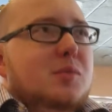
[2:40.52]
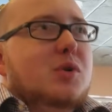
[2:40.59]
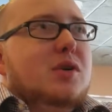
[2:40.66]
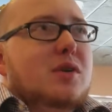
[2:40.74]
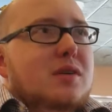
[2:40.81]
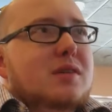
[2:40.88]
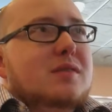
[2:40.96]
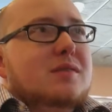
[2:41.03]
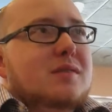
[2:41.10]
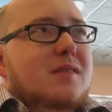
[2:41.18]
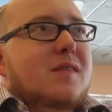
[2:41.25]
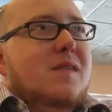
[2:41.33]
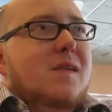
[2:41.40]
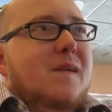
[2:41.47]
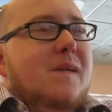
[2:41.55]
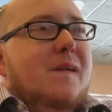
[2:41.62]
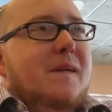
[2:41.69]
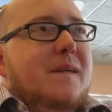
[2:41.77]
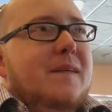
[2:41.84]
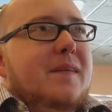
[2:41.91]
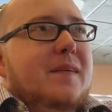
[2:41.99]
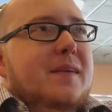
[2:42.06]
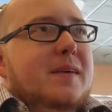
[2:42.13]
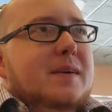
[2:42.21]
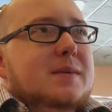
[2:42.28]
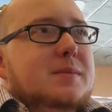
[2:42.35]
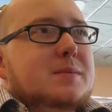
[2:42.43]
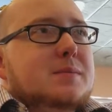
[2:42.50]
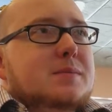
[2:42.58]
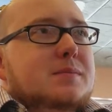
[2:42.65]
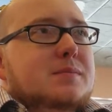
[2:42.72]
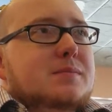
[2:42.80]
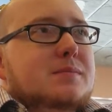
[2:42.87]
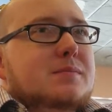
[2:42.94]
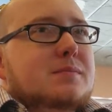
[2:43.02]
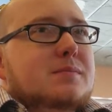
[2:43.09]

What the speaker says: So it's almost kind of like the taming.